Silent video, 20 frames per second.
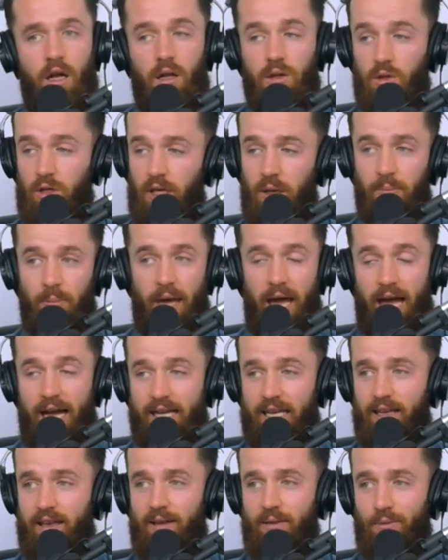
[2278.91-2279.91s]
Looking
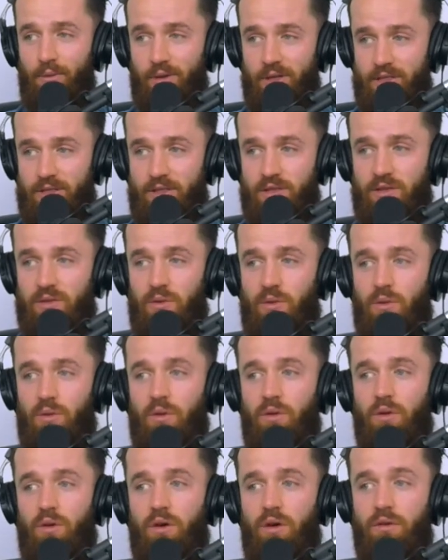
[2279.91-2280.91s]
back, it was
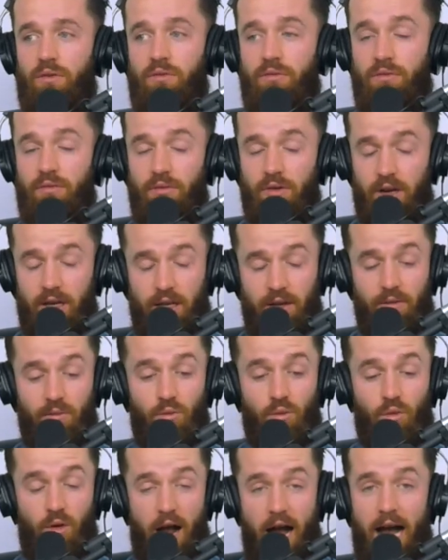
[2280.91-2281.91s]
a freaking
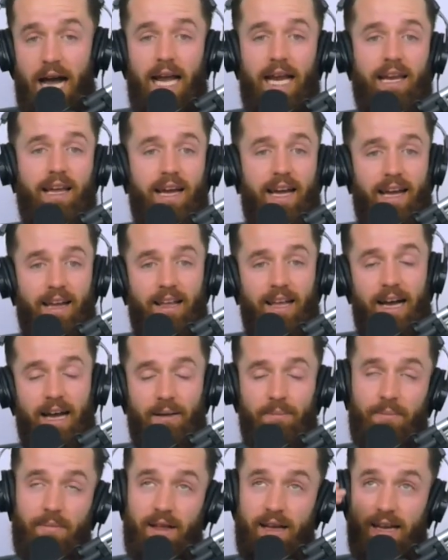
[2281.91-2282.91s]
ride.
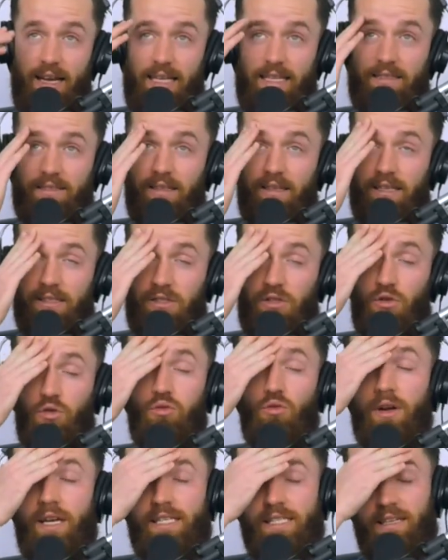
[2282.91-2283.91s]
It's
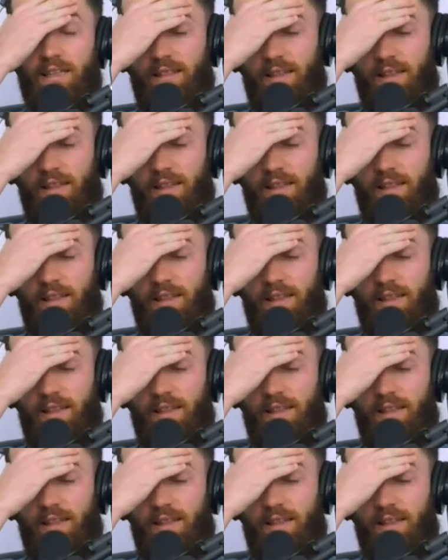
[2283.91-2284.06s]
crazy to